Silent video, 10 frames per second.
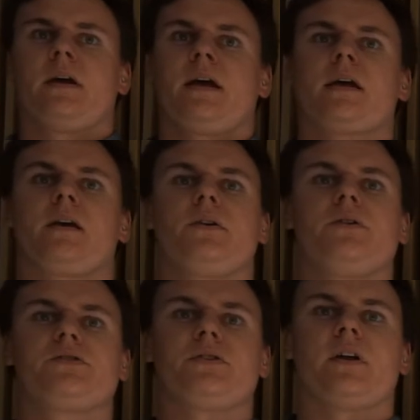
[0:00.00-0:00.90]
In
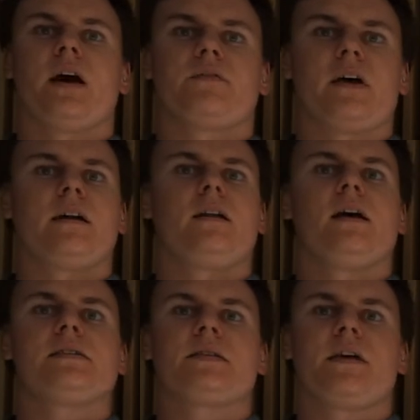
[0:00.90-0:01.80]
conclusion, after
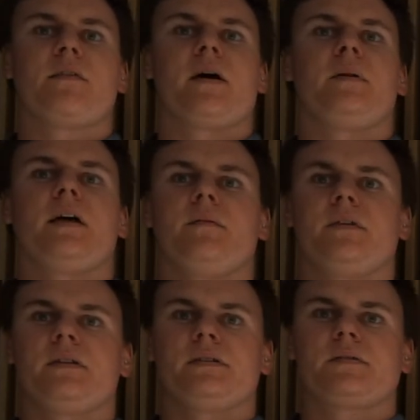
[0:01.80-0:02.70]
analysing the available
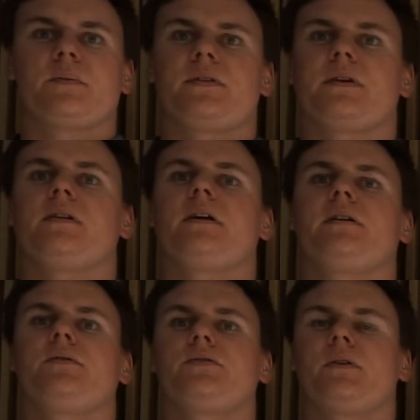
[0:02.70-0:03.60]
evidence within
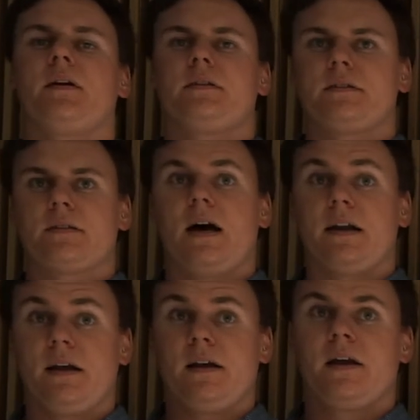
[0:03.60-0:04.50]
clinical
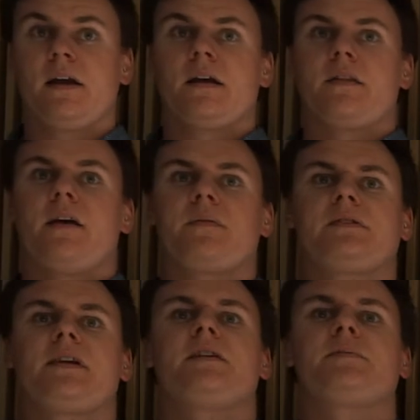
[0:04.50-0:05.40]
data, the
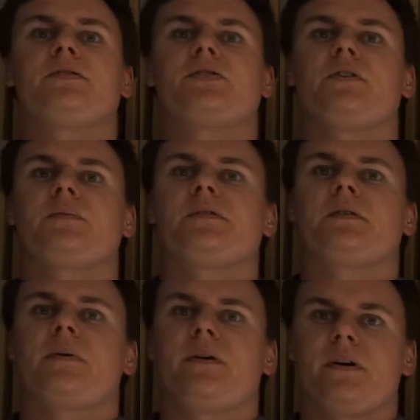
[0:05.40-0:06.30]
efficacy has been shown to be
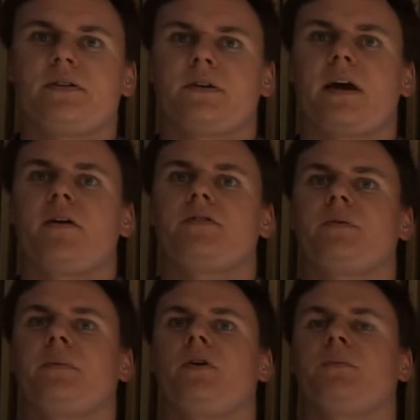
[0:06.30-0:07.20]
superior to current
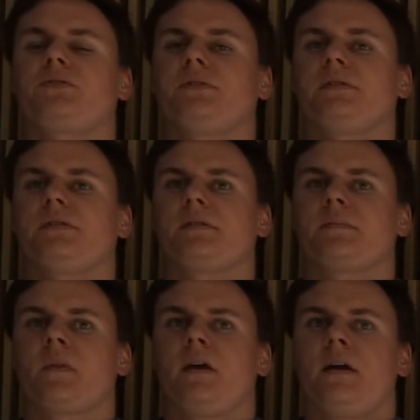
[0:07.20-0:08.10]
treatment options.
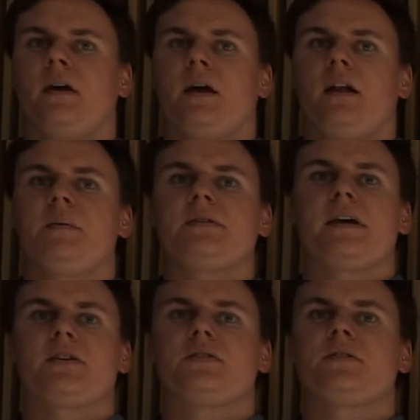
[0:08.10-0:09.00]
A
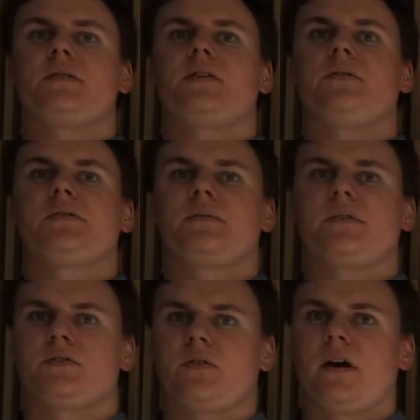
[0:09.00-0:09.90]
limitation to the use of
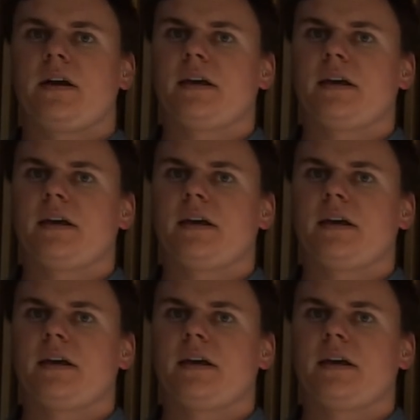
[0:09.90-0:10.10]
this drug